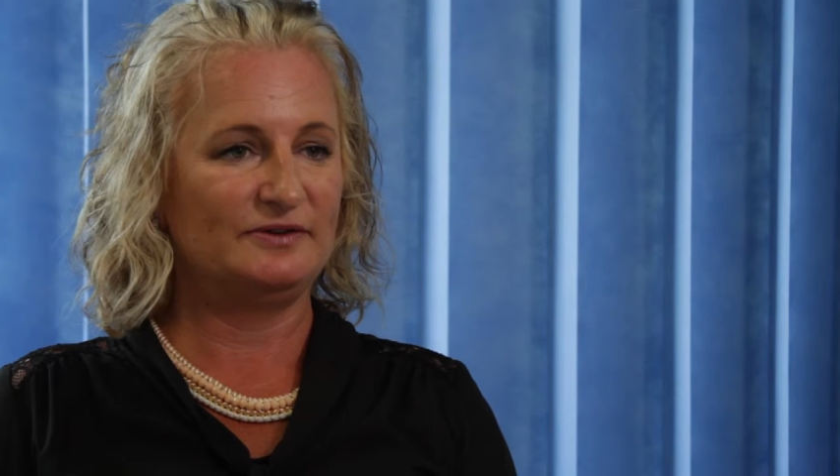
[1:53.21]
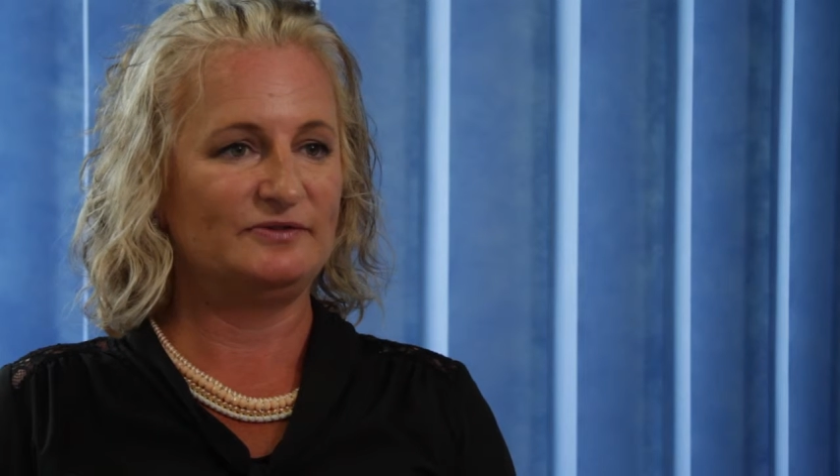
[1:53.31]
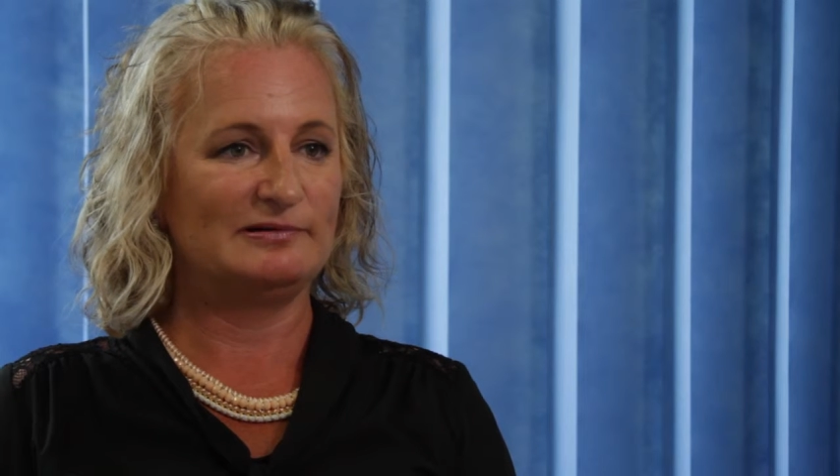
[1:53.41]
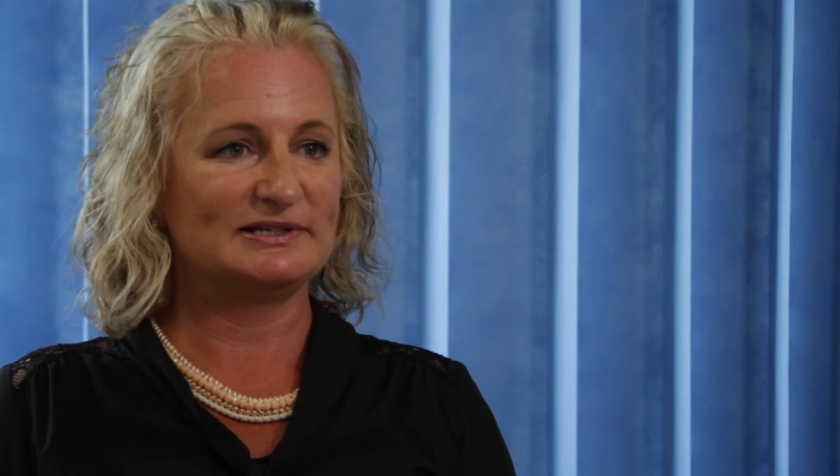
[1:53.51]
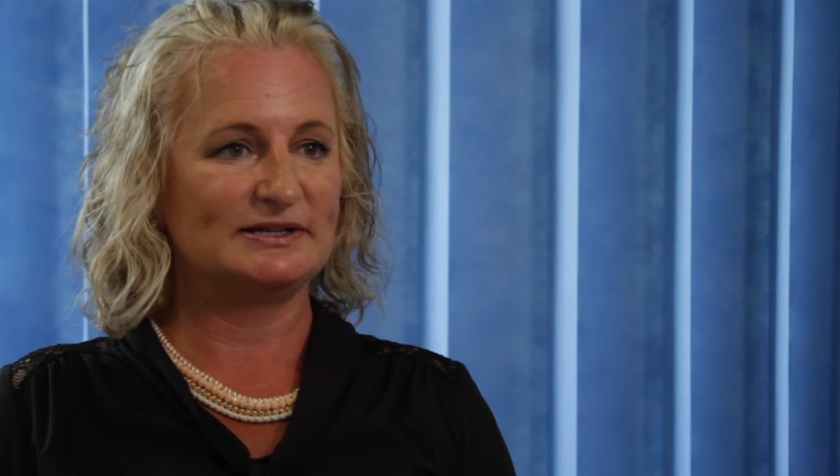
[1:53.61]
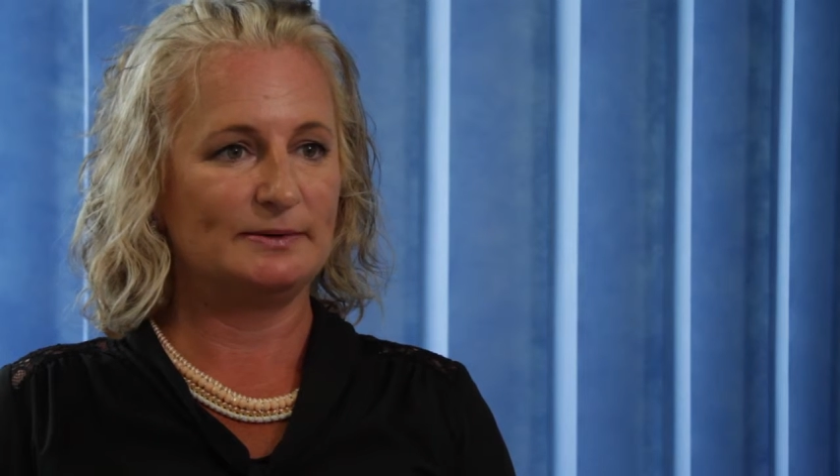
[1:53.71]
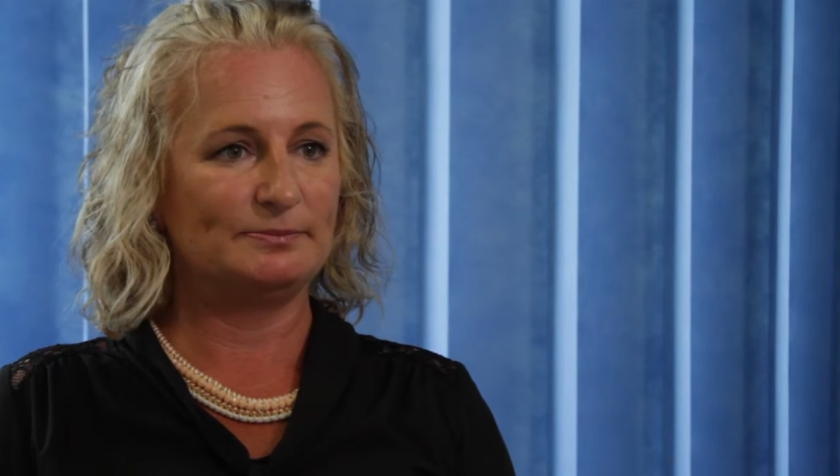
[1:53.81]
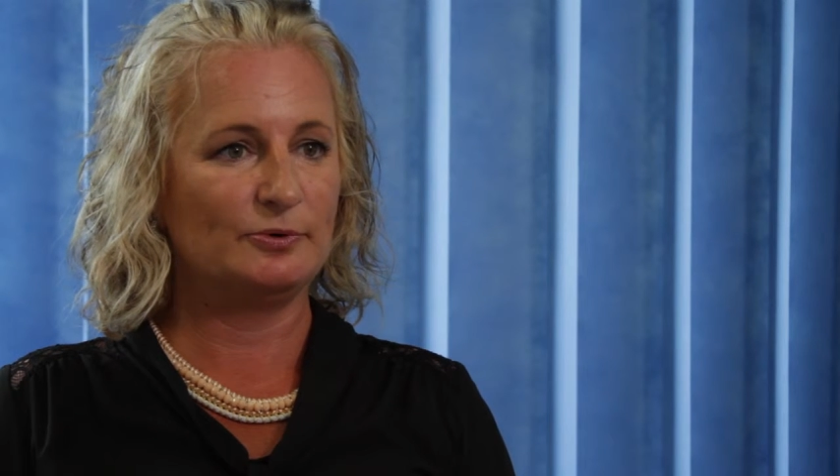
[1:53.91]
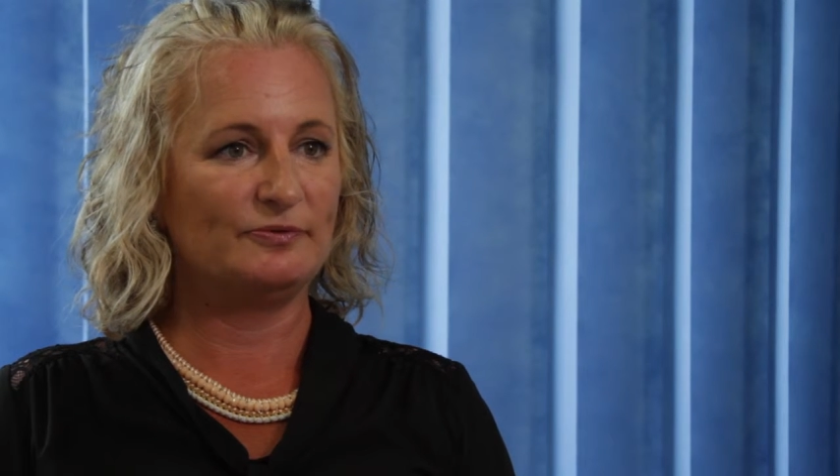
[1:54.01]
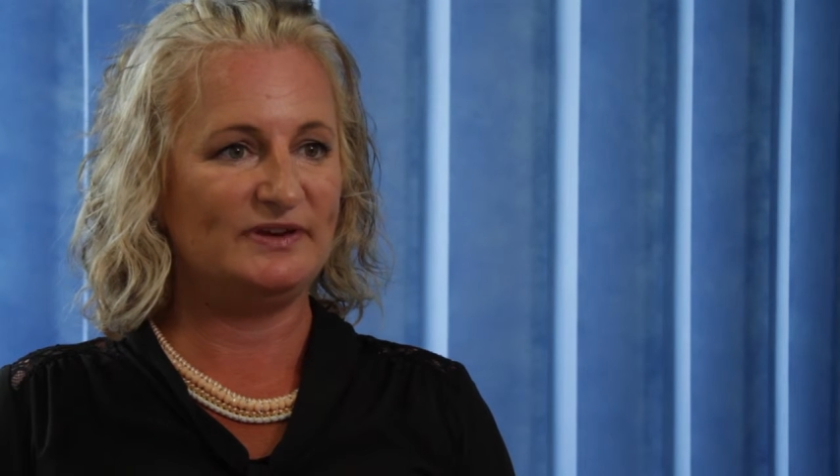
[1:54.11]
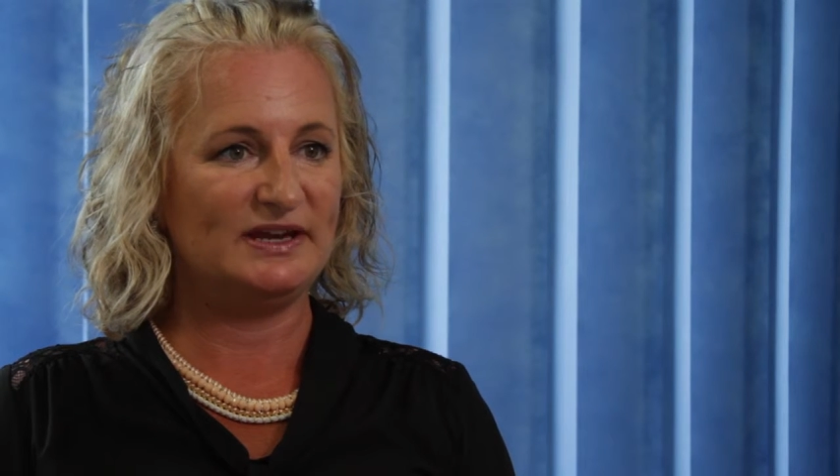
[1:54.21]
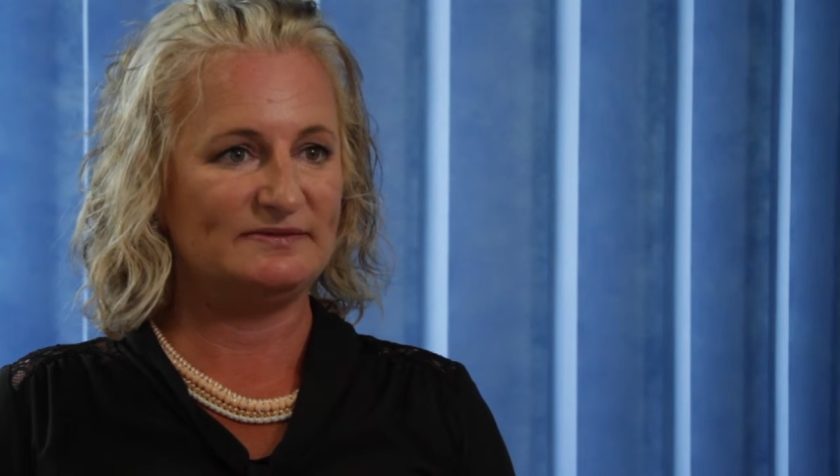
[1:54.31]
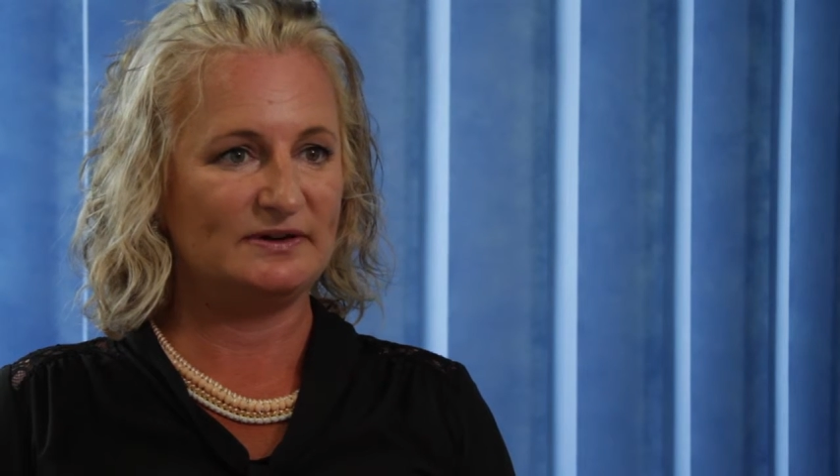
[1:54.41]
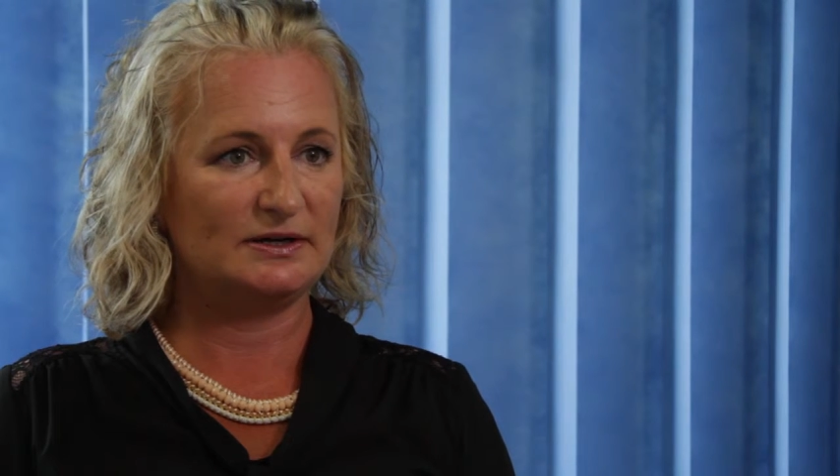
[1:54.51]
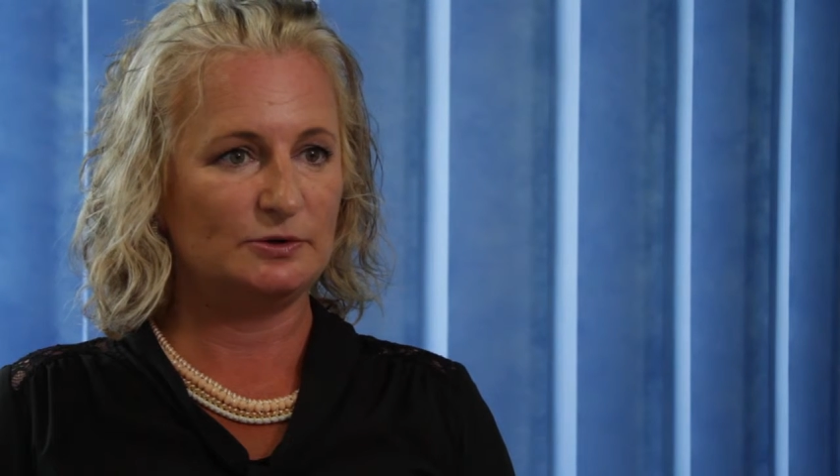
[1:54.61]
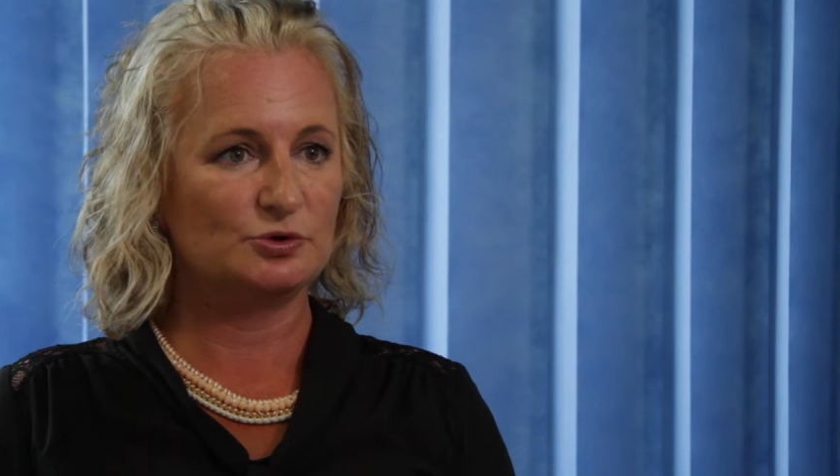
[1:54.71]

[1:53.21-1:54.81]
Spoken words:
for example fever